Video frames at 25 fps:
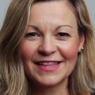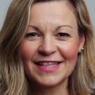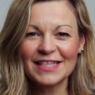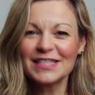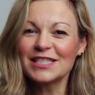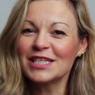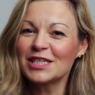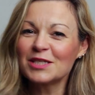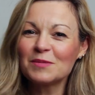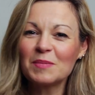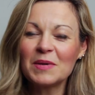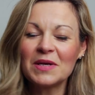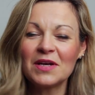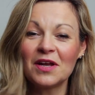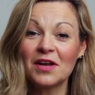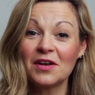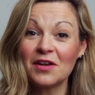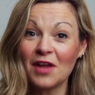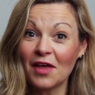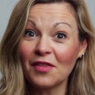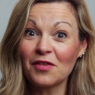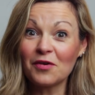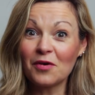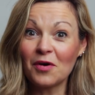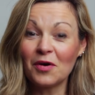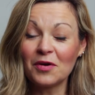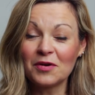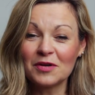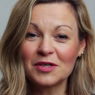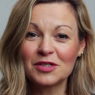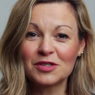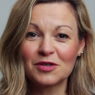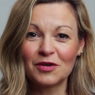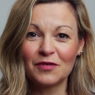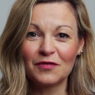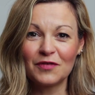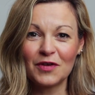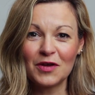This has been another
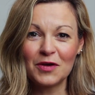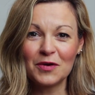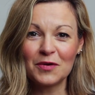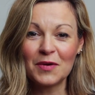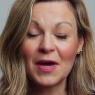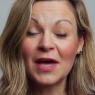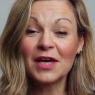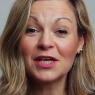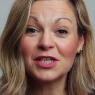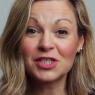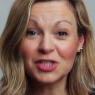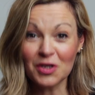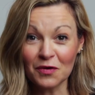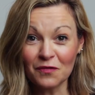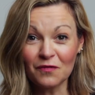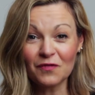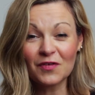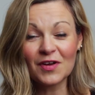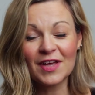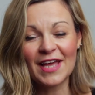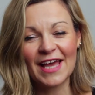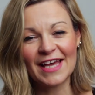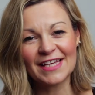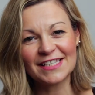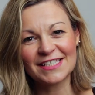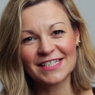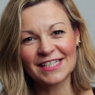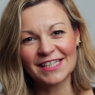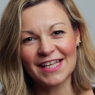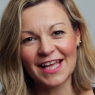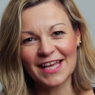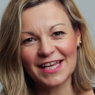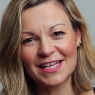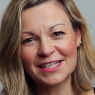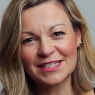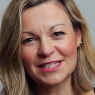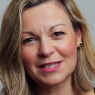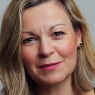Honest Review. Don't forget to
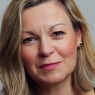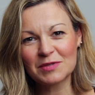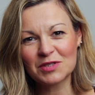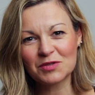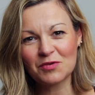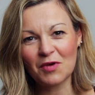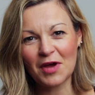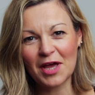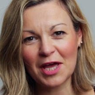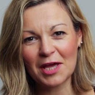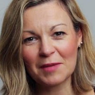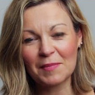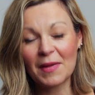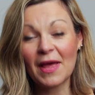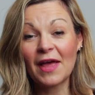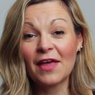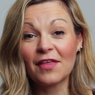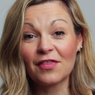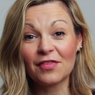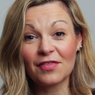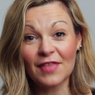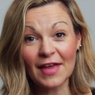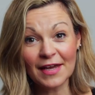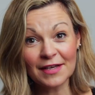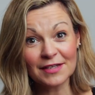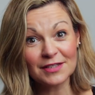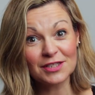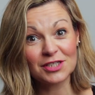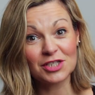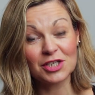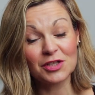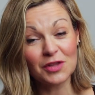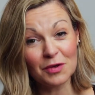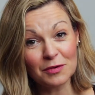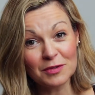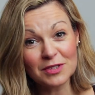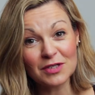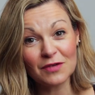like and subscribe. Thanks
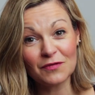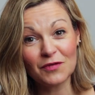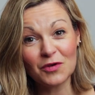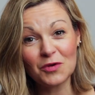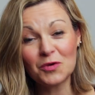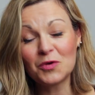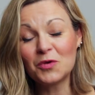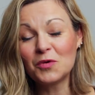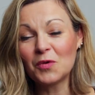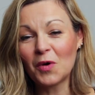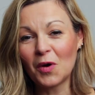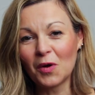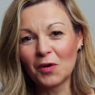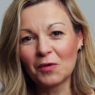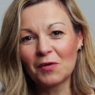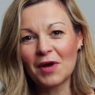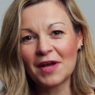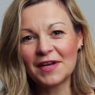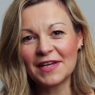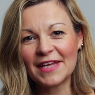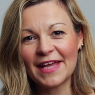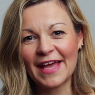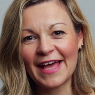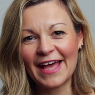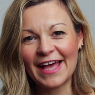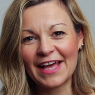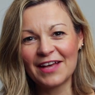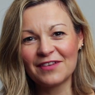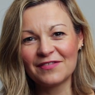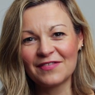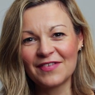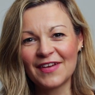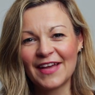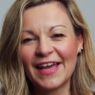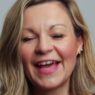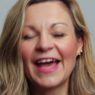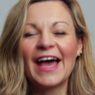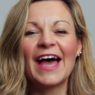to those of you who already have,
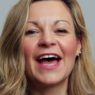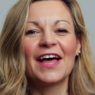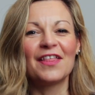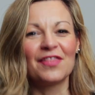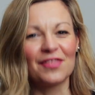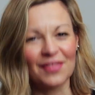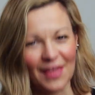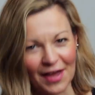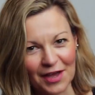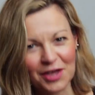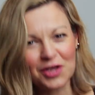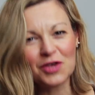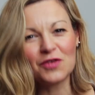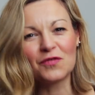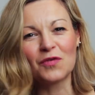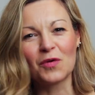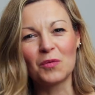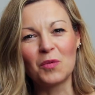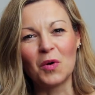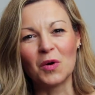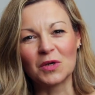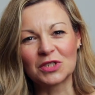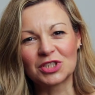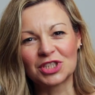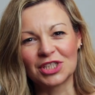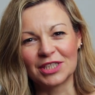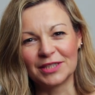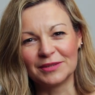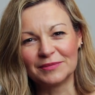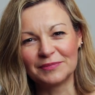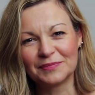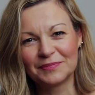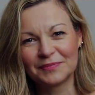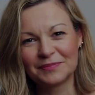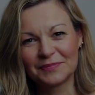and thank you for watching.